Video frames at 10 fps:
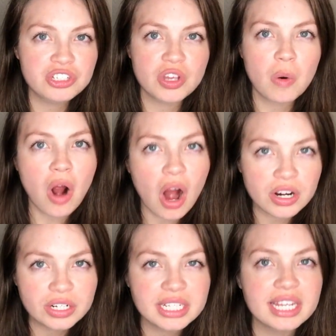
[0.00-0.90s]
so hard
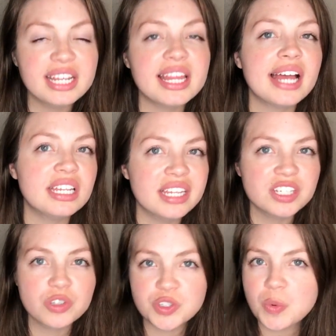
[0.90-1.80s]
on getting that
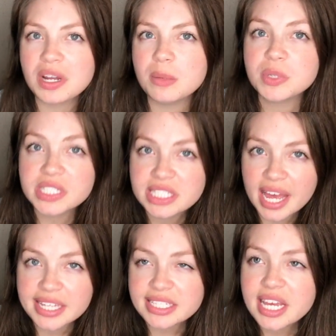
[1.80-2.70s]
initial twenty
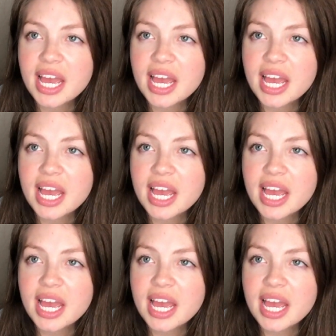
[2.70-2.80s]
percent